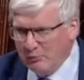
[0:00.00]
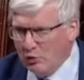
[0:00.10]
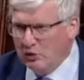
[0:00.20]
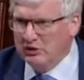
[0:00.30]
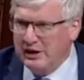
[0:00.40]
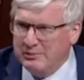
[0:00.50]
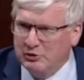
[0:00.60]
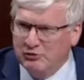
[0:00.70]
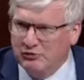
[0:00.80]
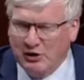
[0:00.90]
and more
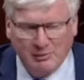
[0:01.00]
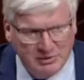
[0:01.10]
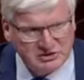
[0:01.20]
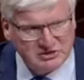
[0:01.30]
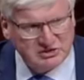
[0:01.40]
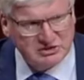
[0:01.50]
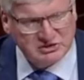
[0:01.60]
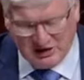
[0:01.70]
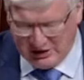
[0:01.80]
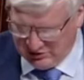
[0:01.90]
labor for our
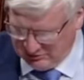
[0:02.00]
businesses.